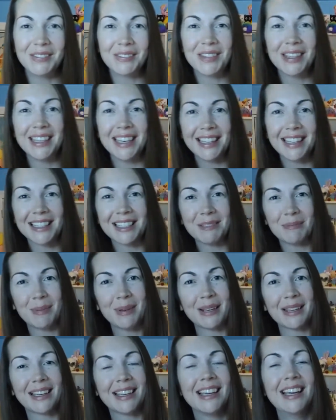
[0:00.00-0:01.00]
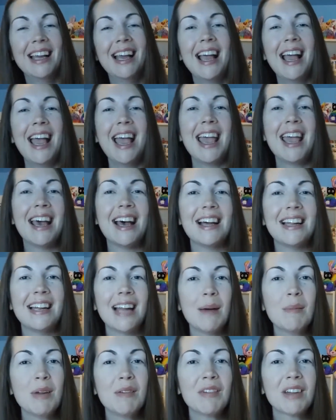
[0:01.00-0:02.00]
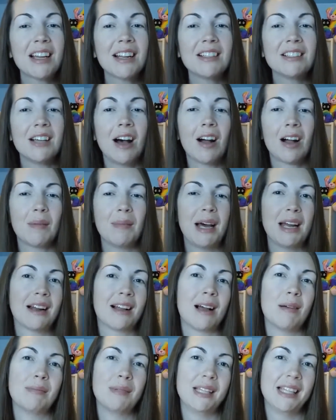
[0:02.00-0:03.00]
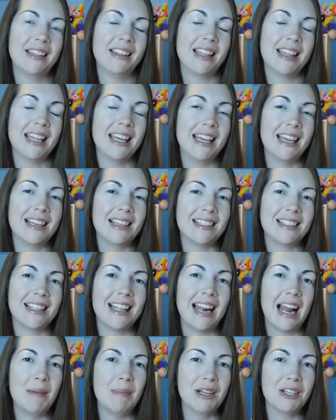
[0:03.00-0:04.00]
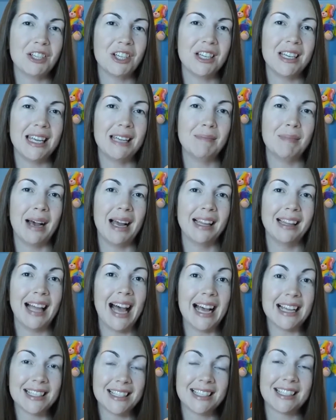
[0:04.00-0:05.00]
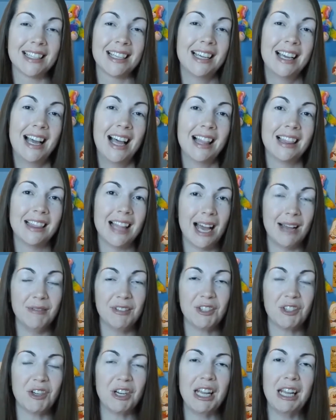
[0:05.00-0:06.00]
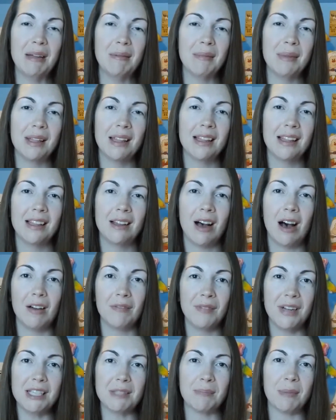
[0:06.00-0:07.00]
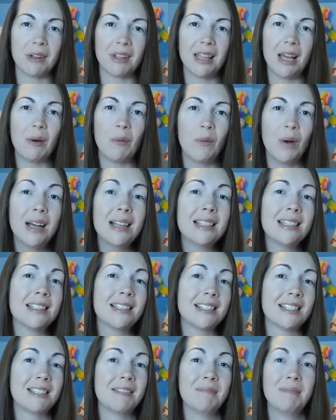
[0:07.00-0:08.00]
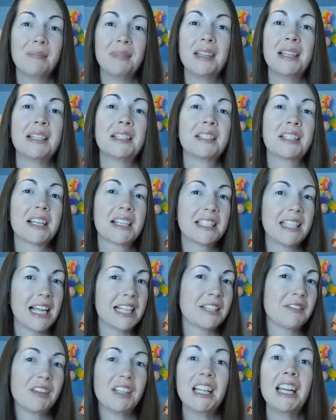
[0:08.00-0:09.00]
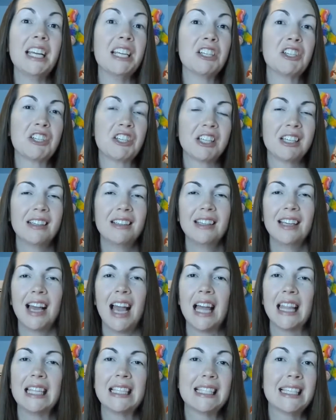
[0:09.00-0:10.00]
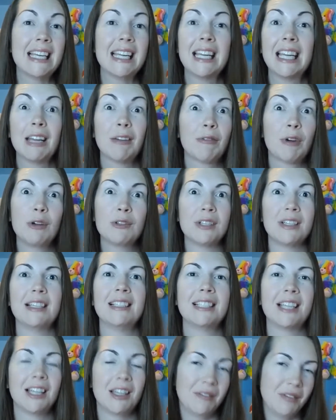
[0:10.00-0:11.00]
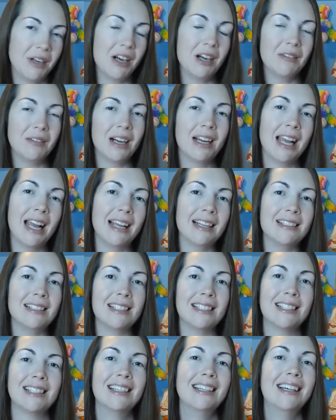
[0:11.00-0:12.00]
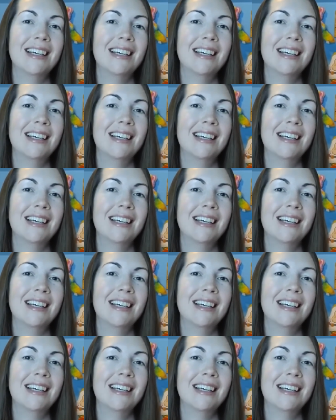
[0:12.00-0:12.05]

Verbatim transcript: of reading this book and I'm even going to talk about a couple of the things that I mentioned in my last live stream on Facebook that was successful-ish. At least it didn't get frozen until the very, very end.